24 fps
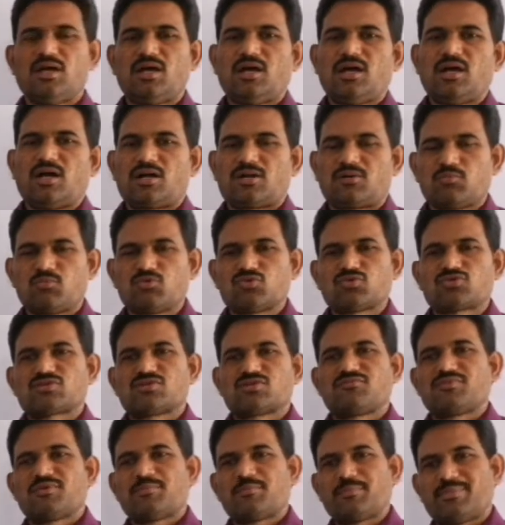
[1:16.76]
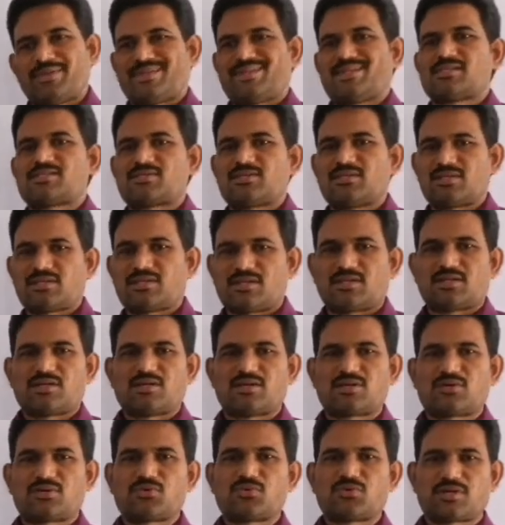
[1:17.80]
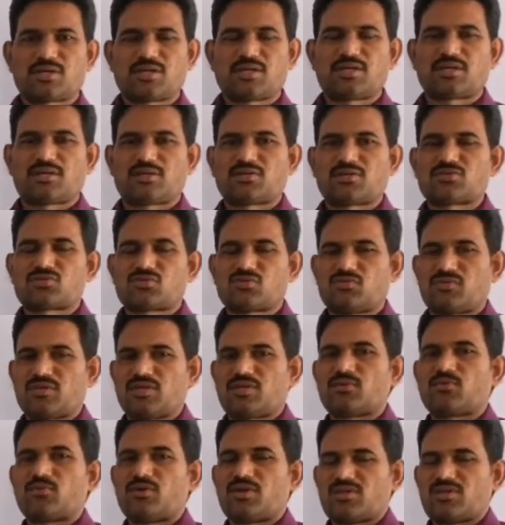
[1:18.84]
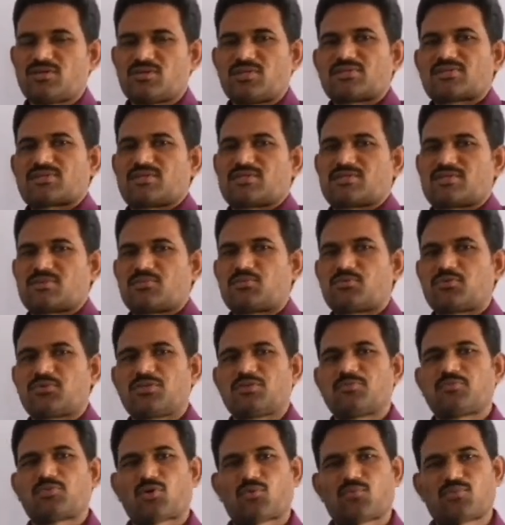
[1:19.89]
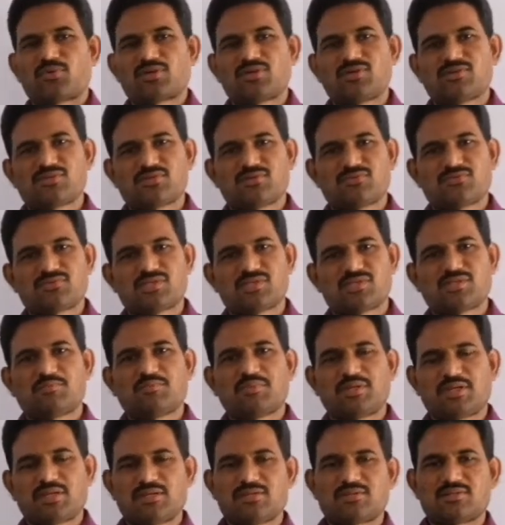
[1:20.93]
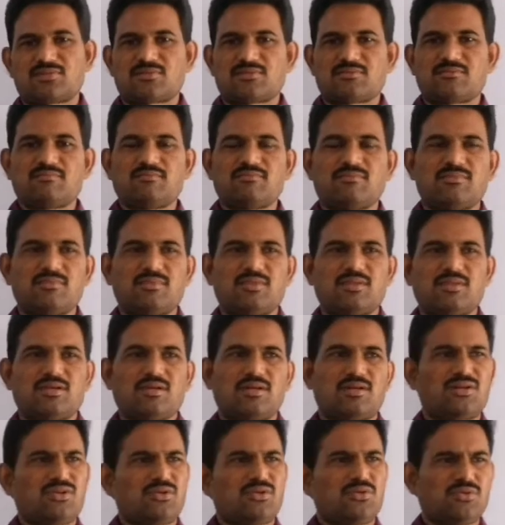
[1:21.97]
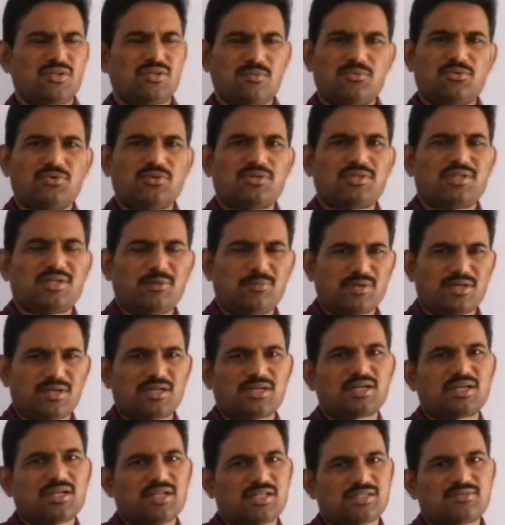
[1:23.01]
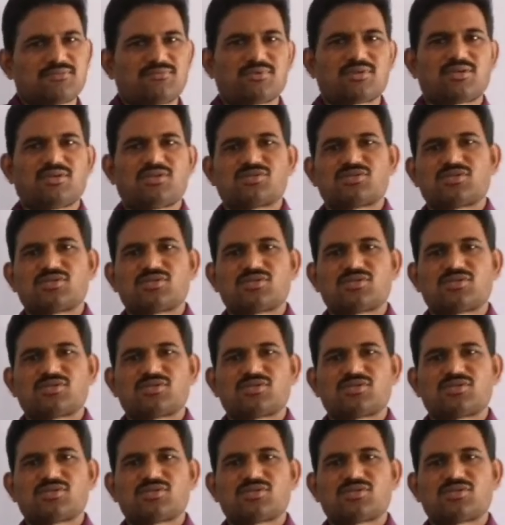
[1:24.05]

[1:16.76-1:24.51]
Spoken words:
And most of the metals are good conductors. So we are going to discuss about the properties of such a metals. And about the remaining classification.